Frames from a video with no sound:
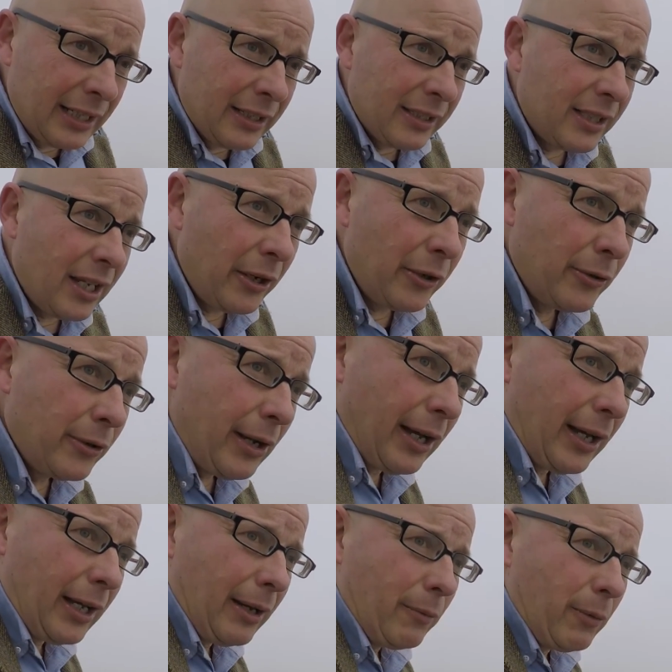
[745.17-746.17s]
So
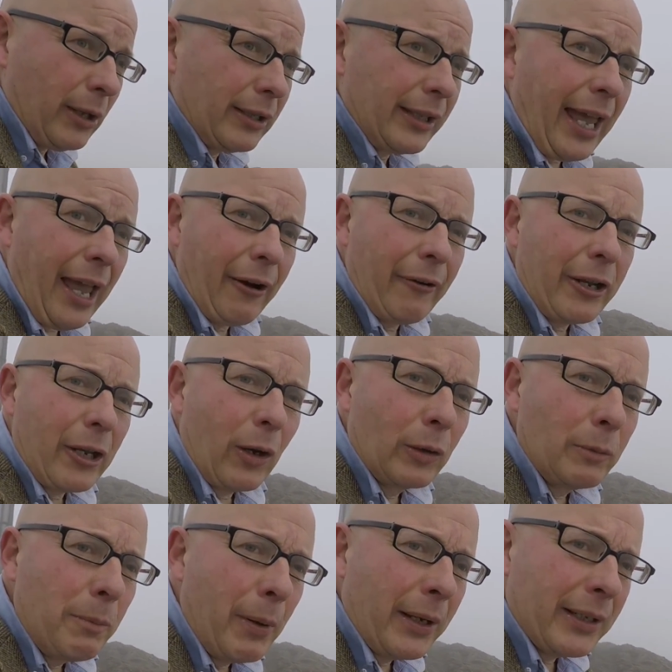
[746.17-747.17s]
uh, we'll carry
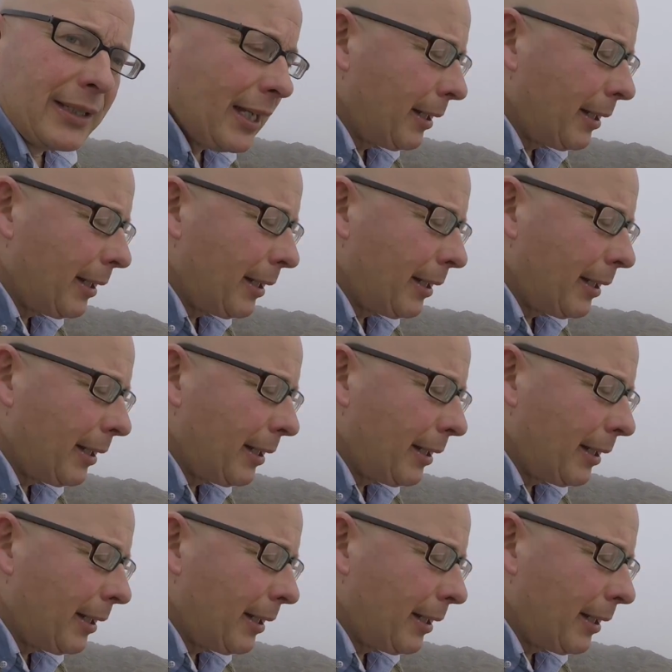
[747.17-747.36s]
on, but